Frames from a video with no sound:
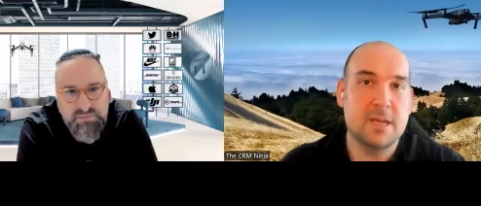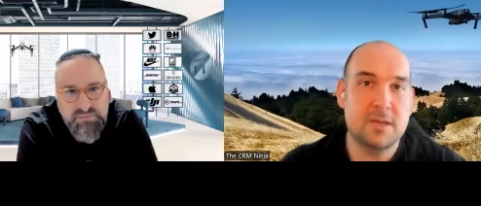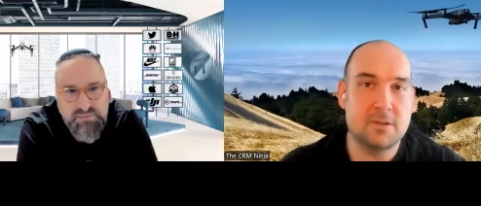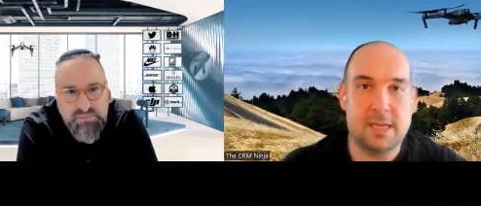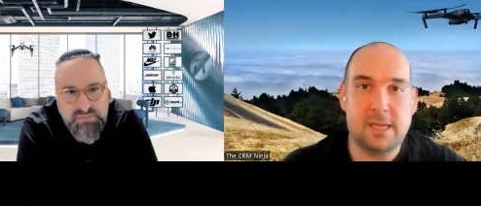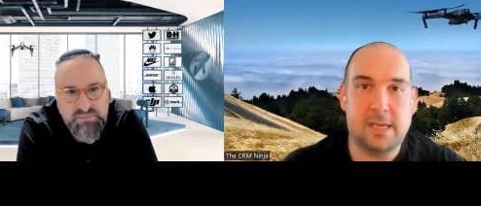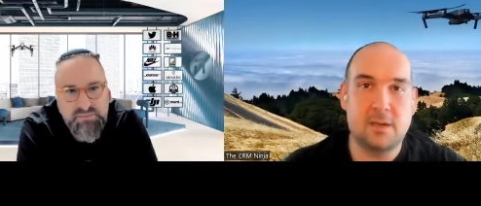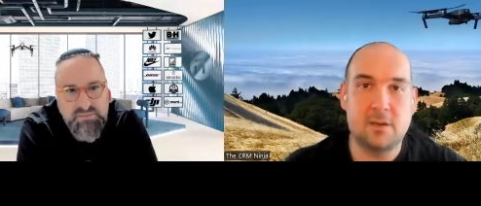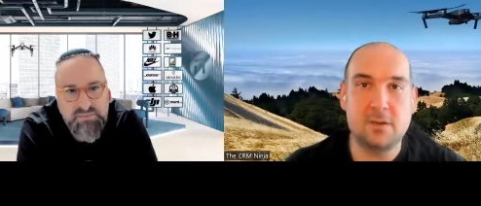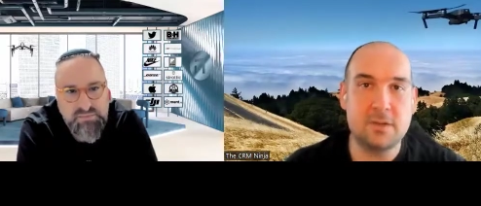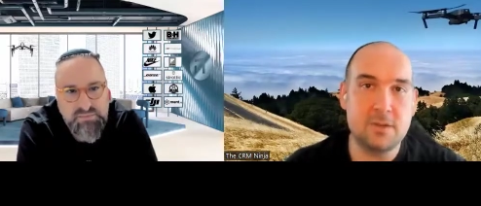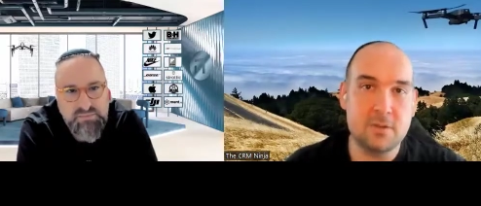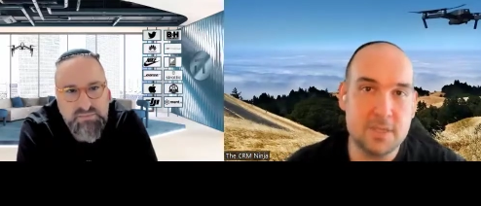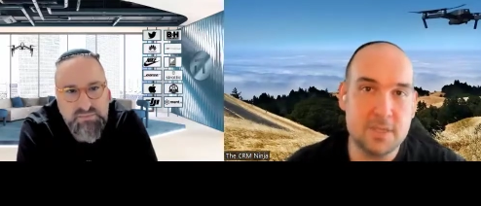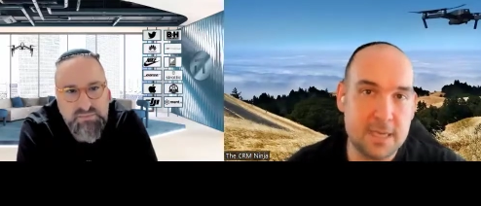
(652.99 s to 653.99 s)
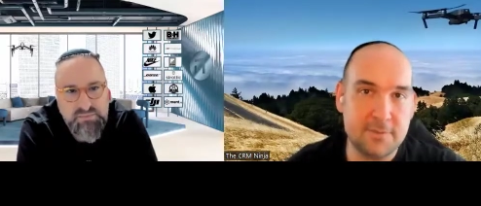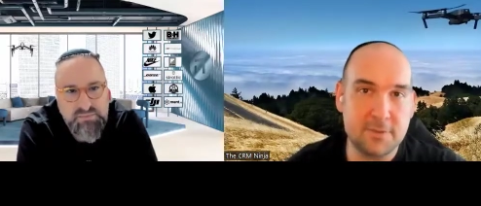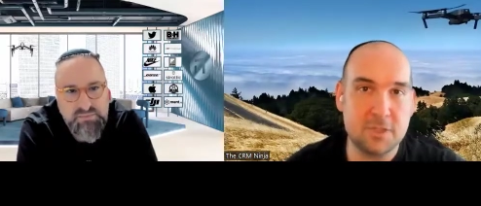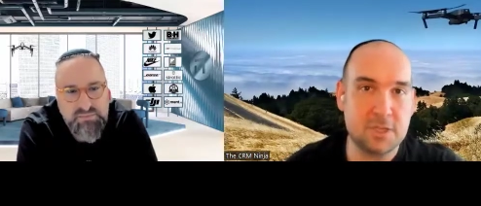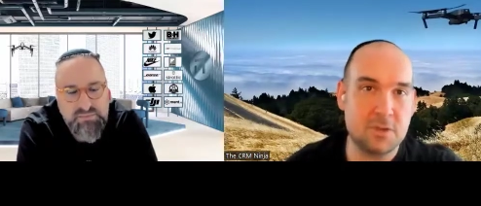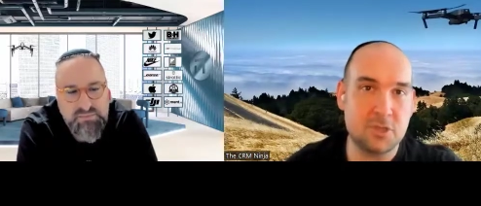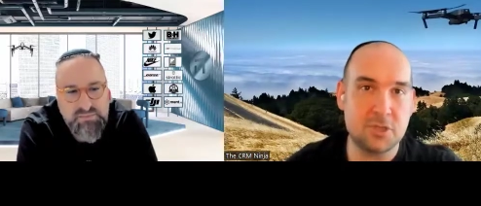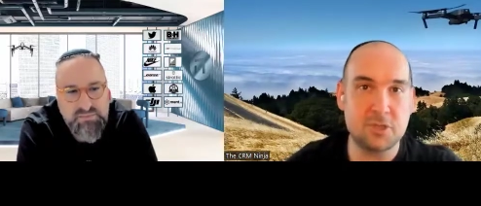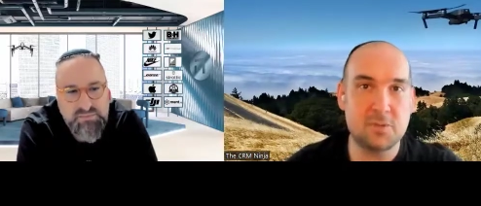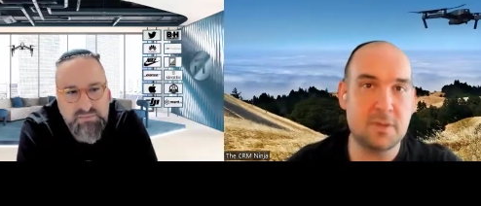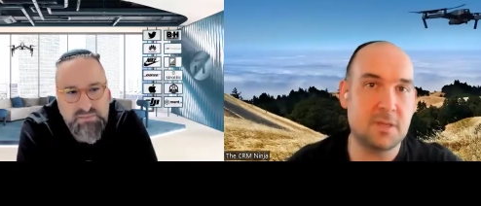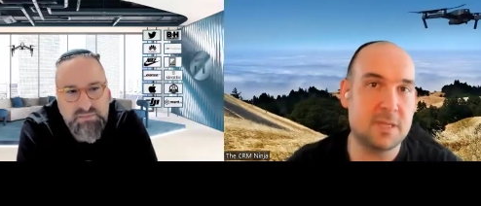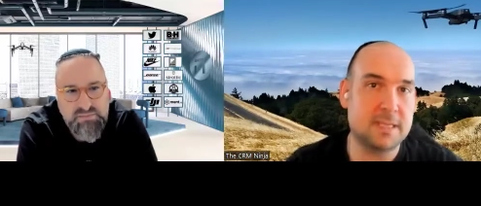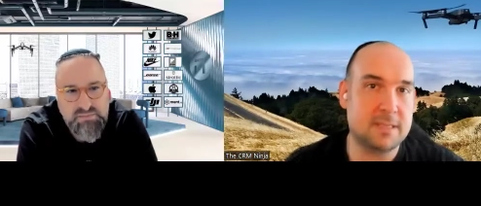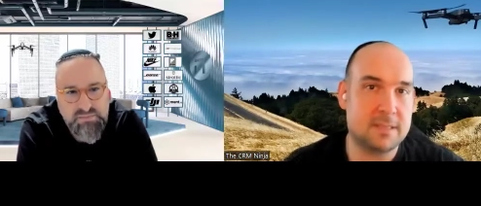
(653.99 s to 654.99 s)
Speaker 1: you take a look and you deliver solutions,
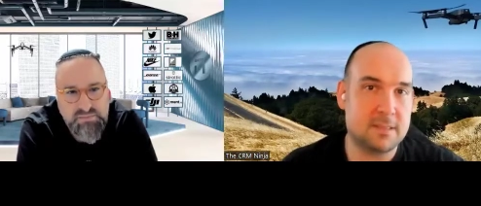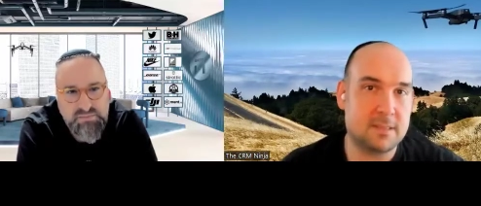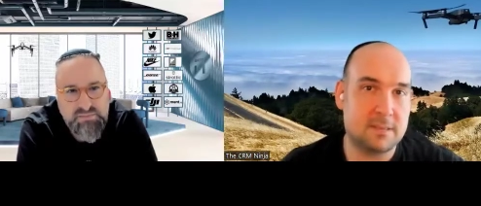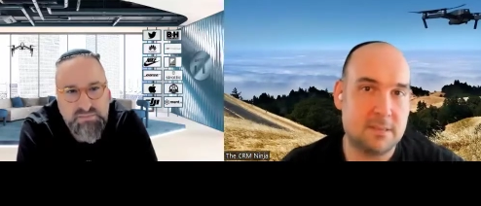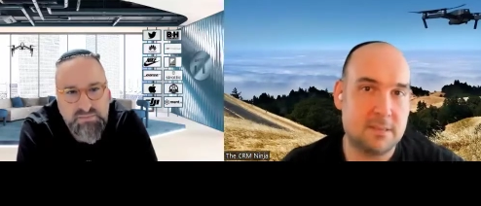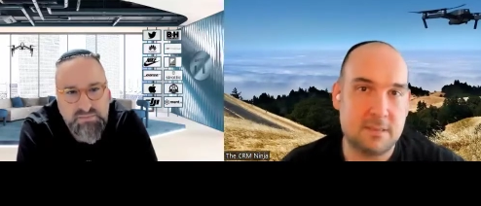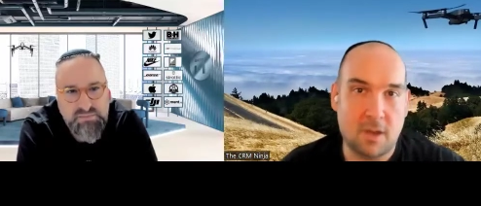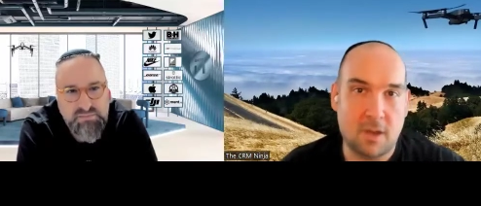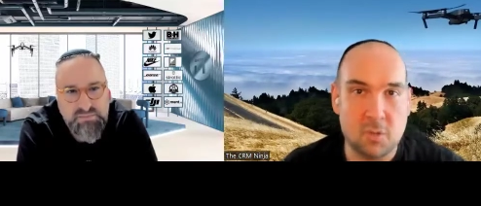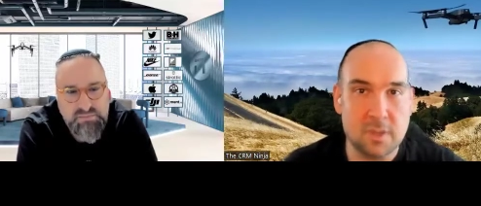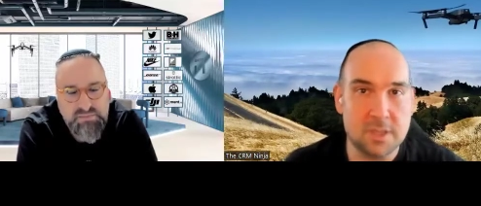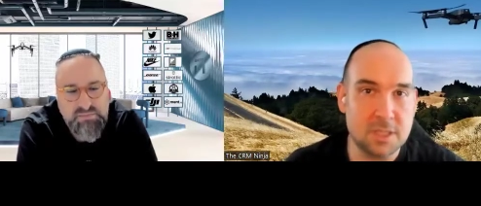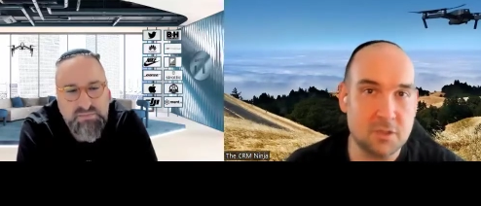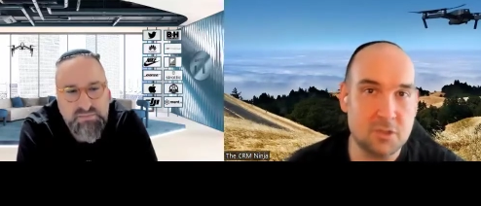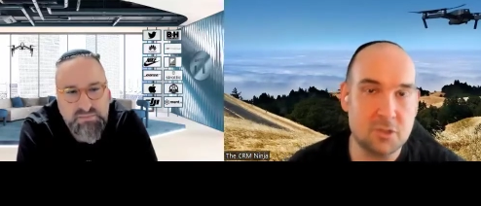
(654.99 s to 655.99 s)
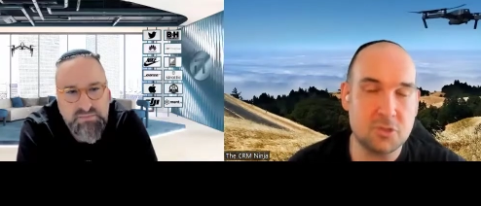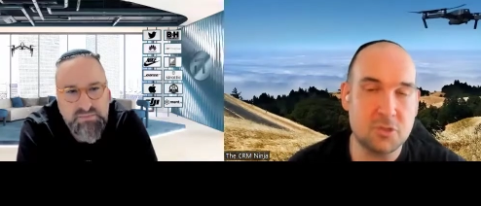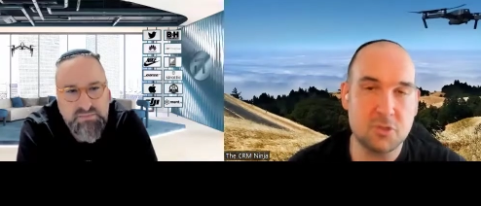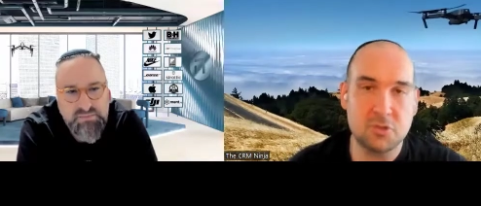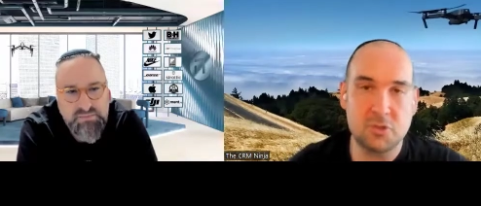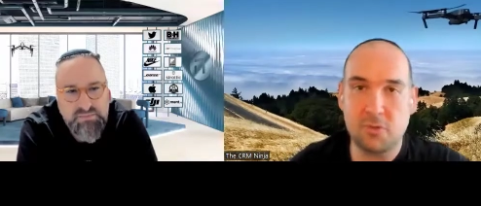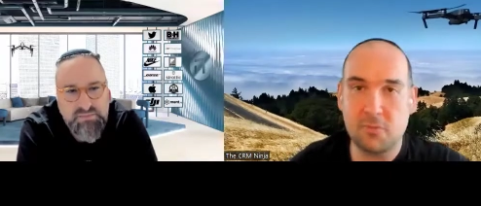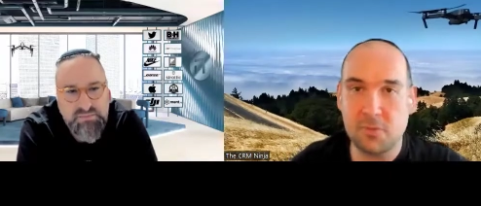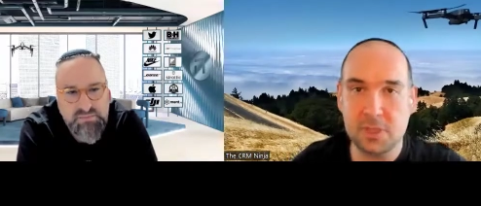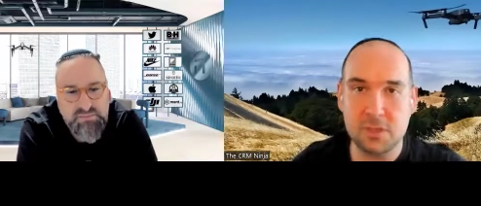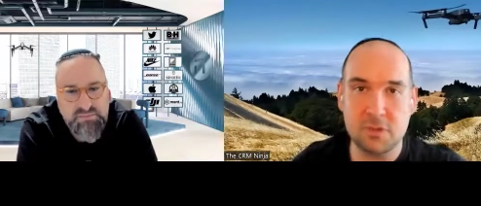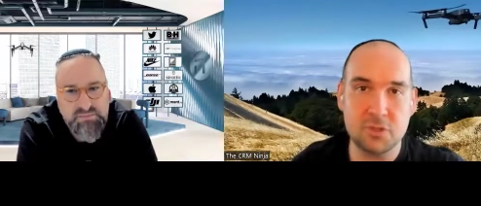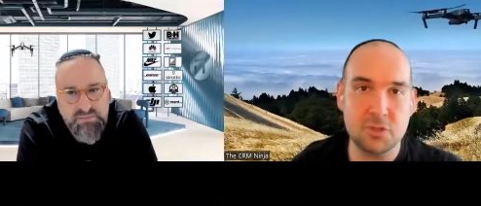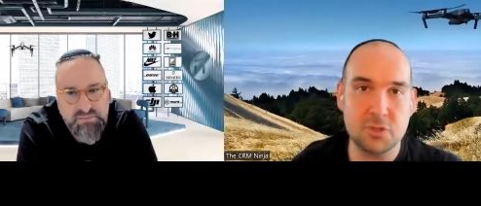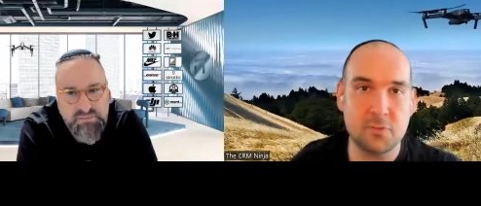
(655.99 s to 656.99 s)
whether that's hardware solutions or software
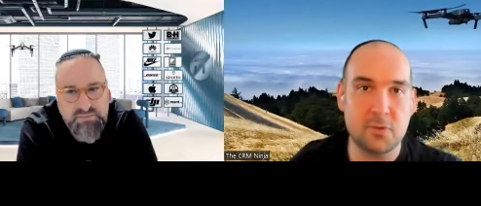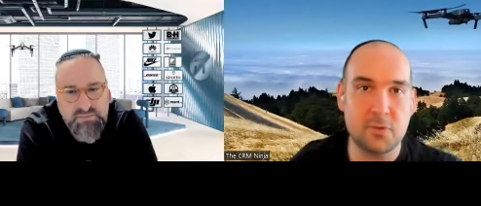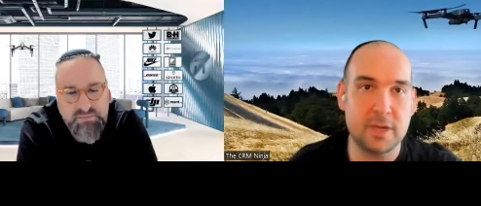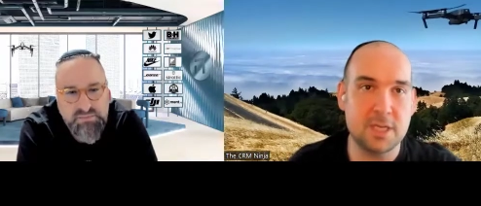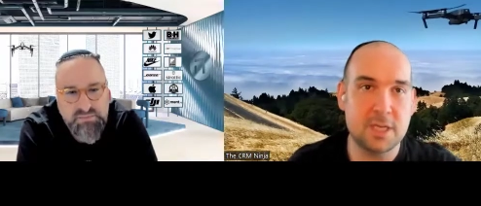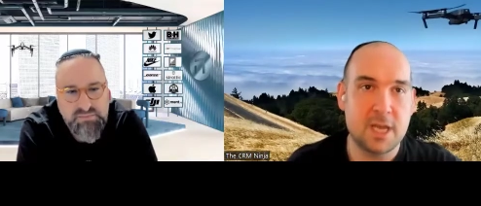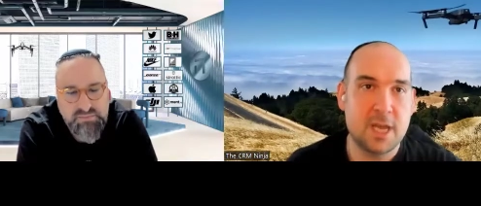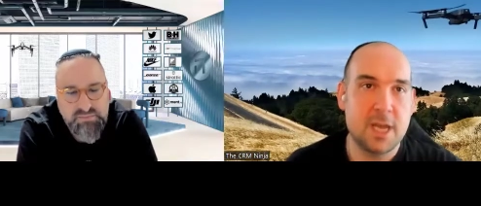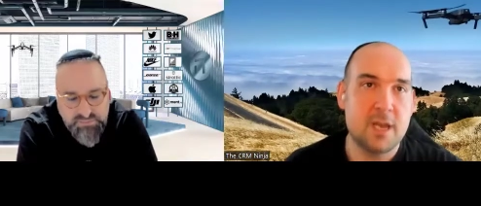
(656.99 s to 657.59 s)
solutions for it,